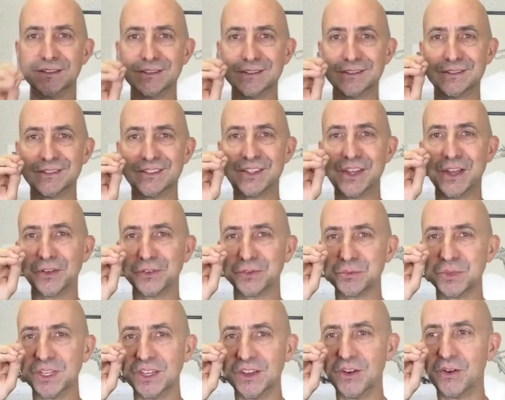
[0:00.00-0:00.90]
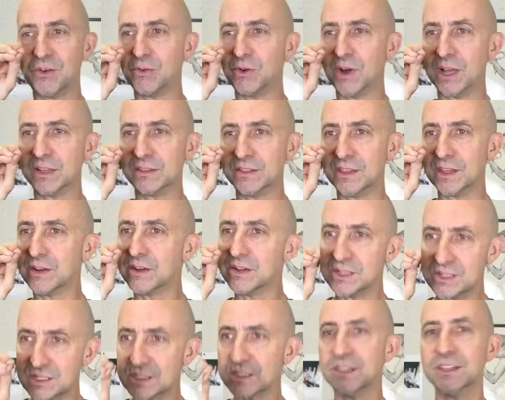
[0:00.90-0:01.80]
It just tells me, oh, there
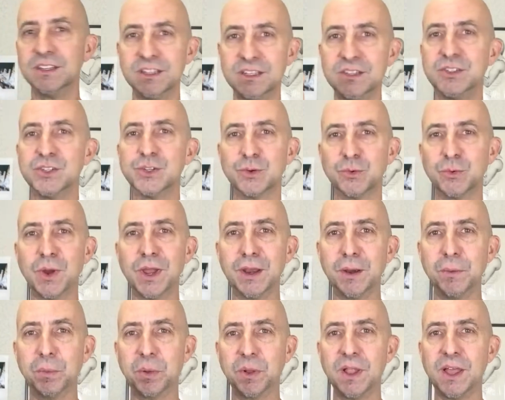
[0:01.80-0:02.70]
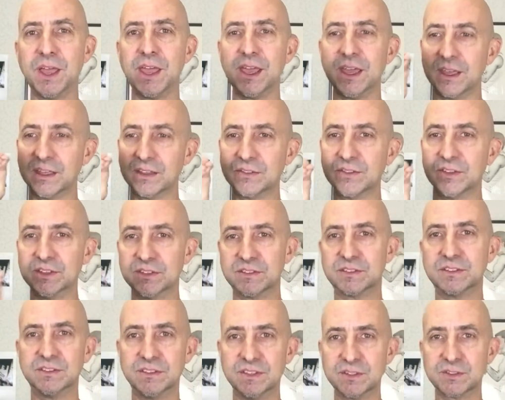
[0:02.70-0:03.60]
is an easier way to play, and
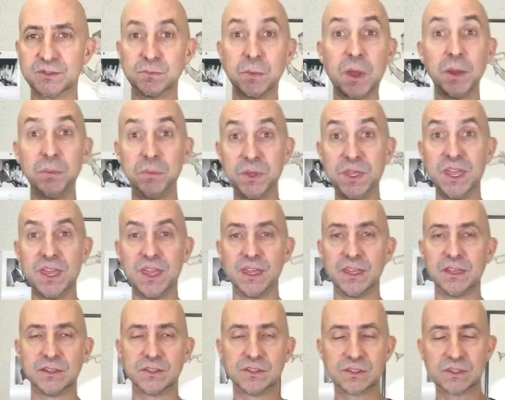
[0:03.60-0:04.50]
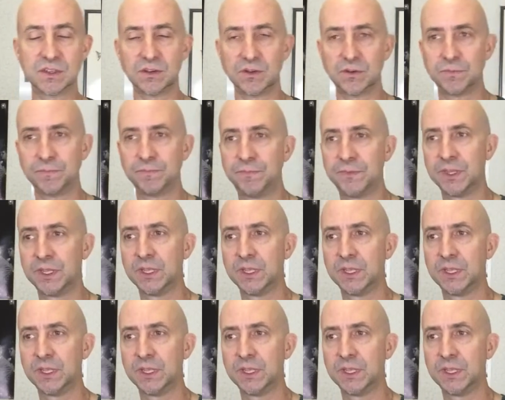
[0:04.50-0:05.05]
this might be it. So